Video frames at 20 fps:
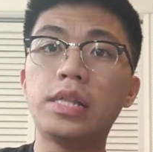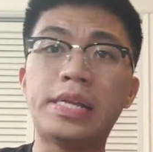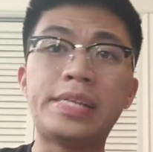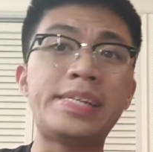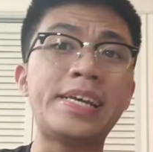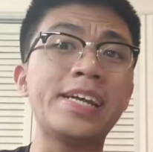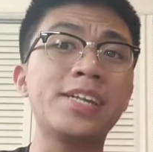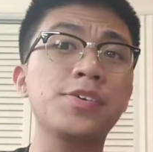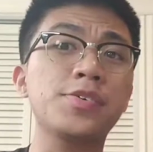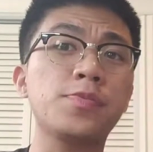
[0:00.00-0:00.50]

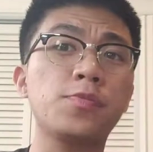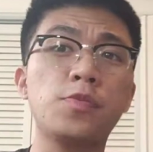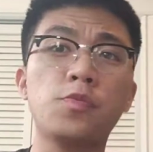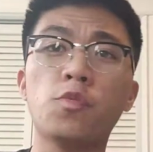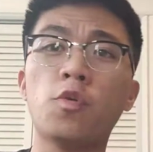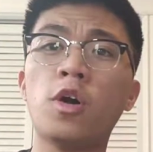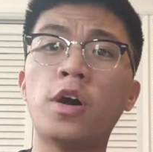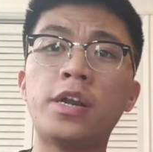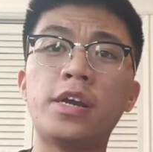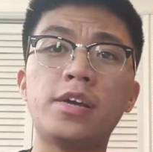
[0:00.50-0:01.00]

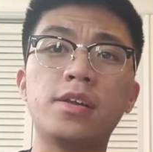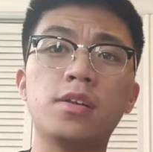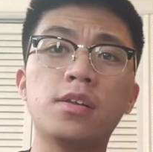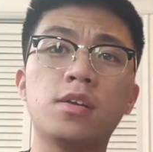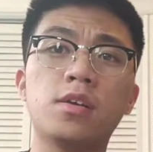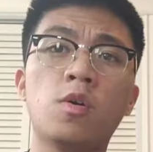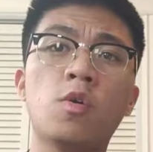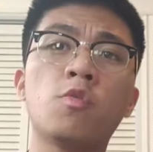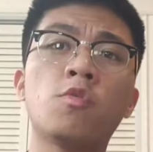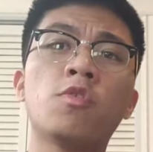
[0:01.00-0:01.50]
Nintendo won it
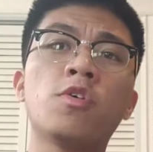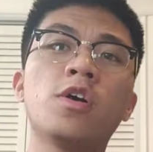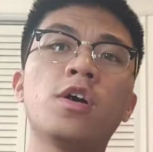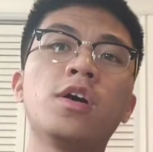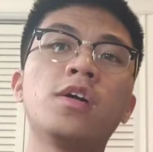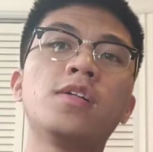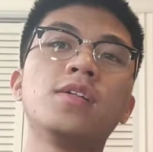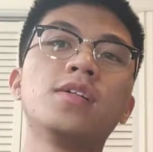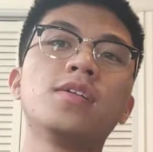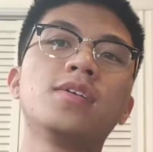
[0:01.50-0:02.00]

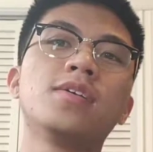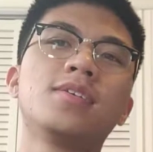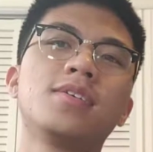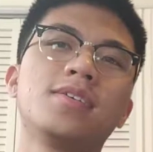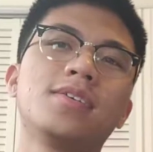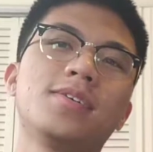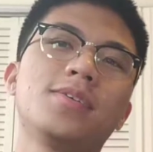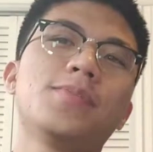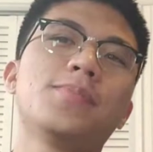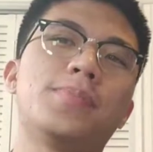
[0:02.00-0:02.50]
overall.
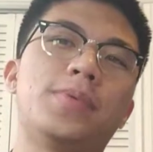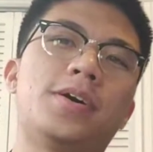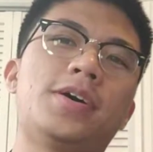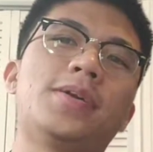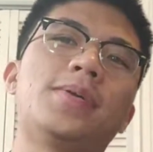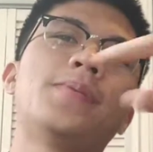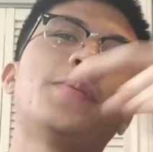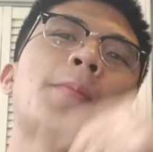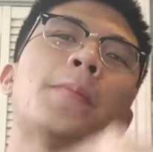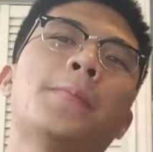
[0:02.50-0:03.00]

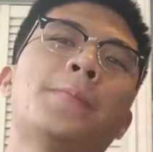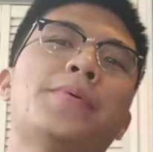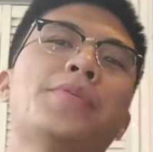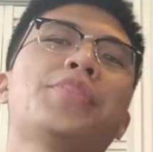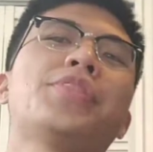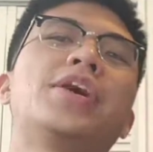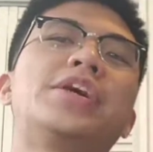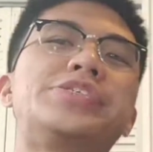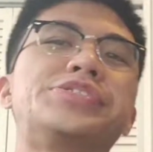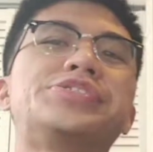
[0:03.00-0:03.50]
Bottom,
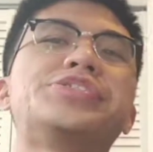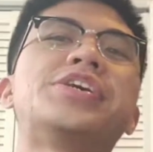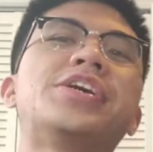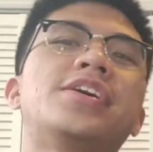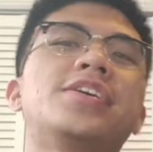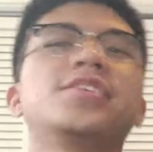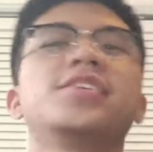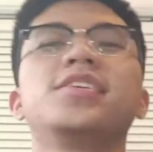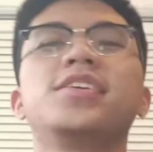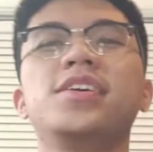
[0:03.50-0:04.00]

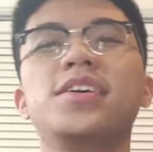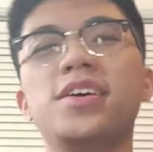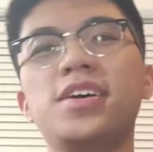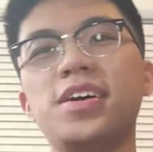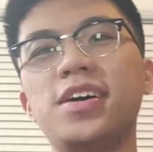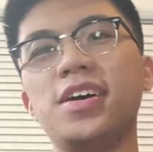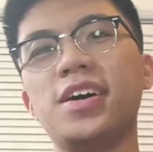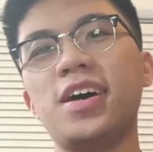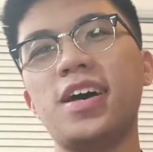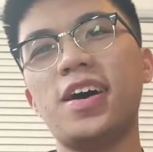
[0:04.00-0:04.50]
Bethesda.
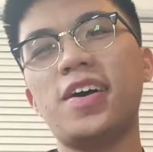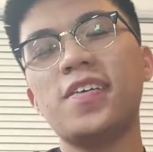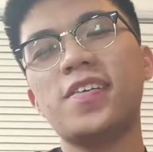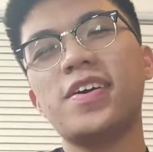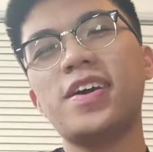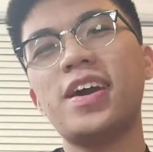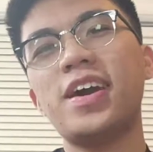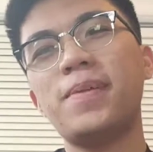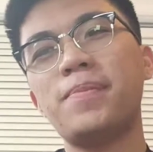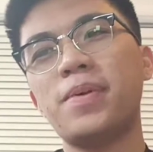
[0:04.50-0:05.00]

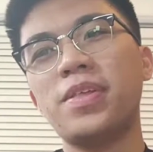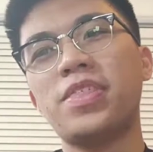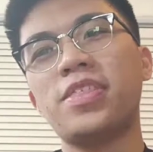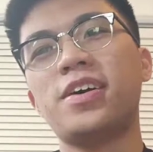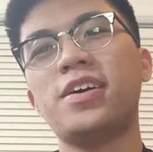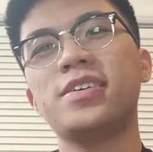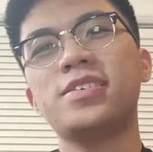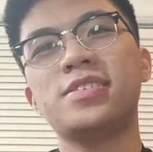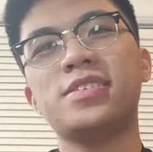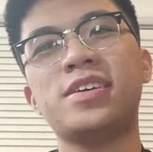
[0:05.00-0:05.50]
Okay,
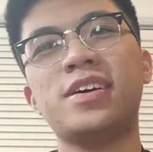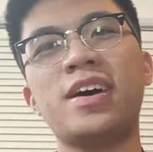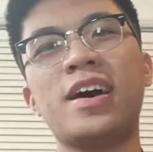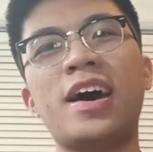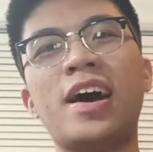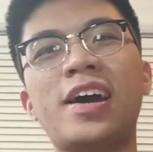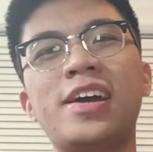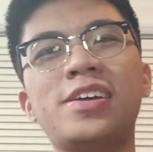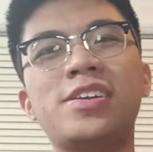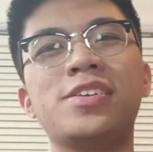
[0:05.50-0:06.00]
Bethesda,
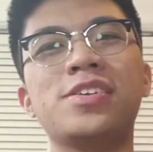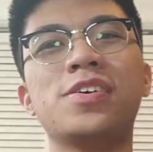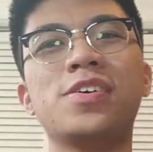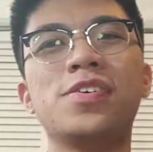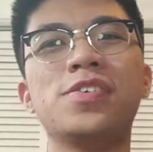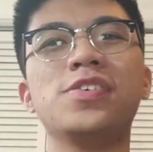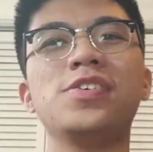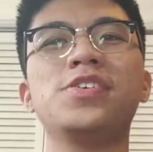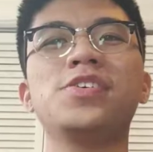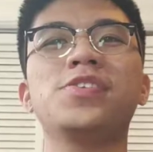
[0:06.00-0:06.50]
I
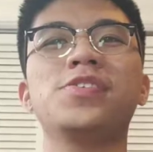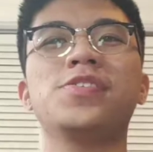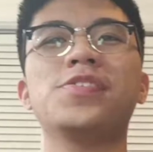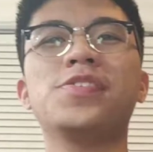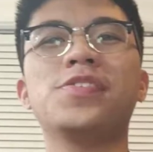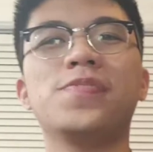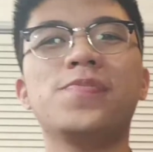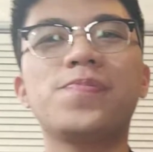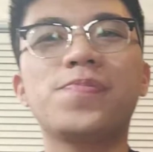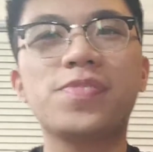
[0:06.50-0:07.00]
know
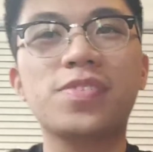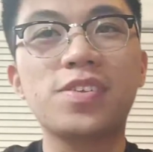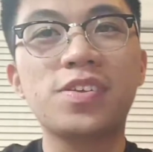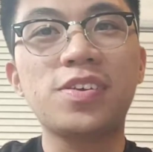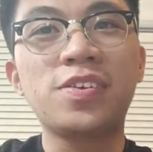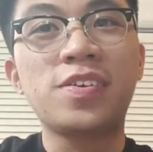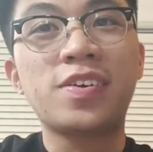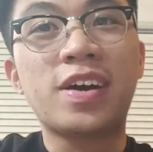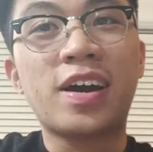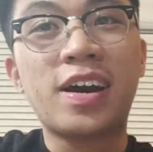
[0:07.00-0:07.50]
you
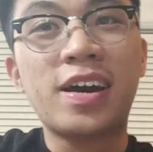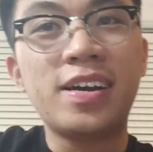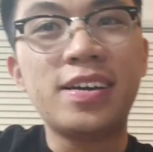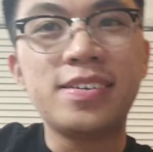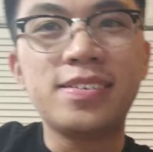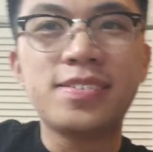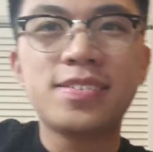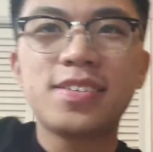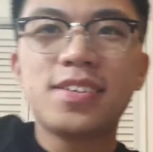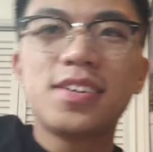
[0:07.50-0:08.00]

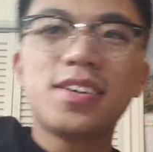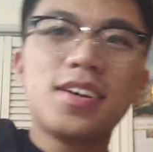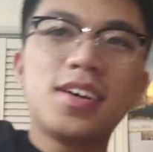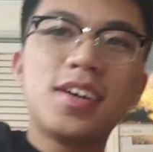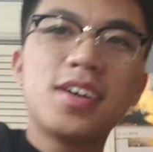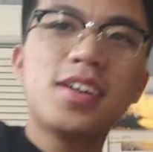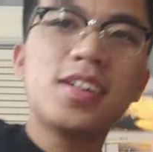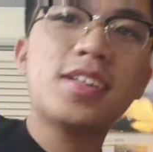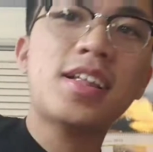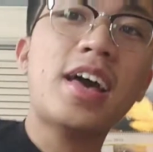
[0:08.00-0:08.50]
guys,
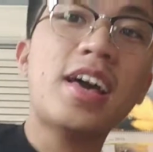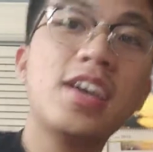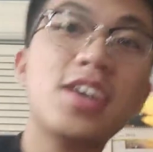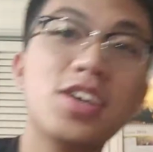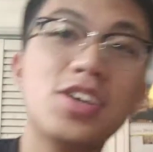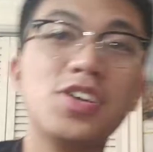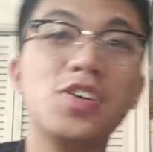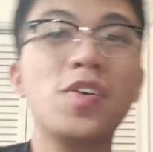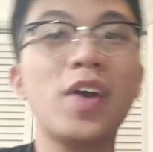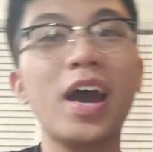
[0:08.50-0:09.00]

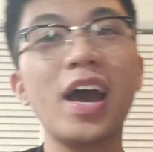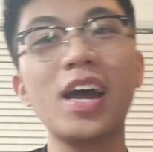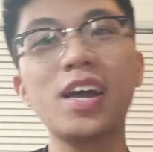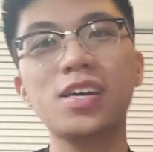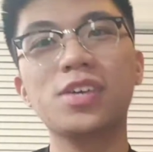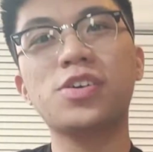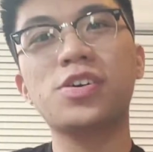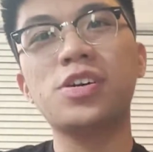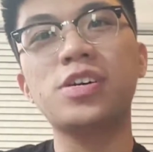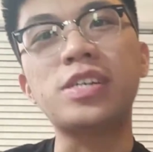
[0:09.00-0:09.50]
like, you
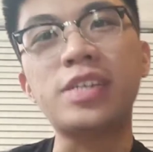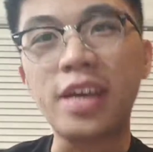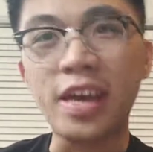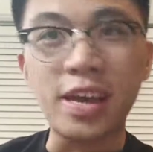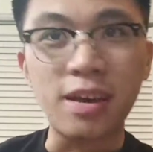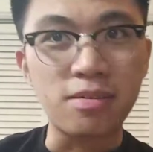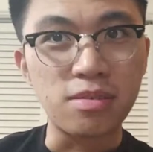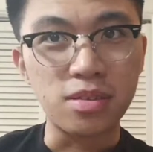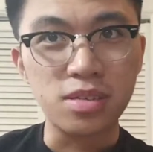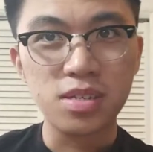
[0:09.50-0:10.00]
had good
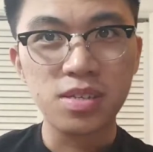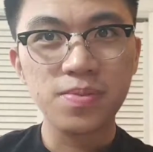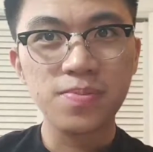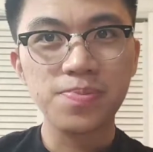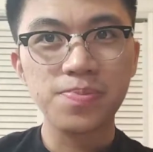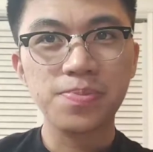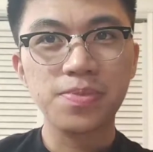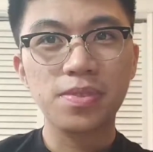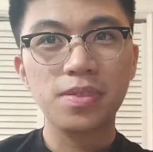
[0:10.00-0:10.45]
games,